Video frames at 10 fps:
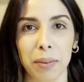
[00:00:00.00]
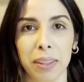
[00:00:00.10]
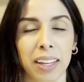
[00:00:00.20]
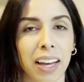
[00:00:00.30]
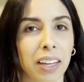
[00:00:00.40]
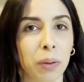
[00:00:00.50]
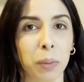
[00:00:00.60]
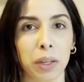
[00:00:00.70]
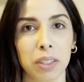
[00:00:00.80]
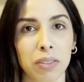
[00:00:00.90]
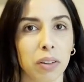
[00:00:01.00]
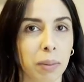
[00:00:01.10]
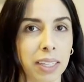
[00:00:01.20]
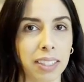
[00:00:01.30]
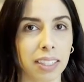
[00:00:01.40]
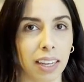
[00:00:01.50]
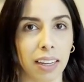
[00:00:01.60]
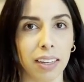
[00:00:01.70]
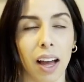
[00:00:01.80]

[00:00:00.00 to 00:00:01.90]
with that. It works for my skin.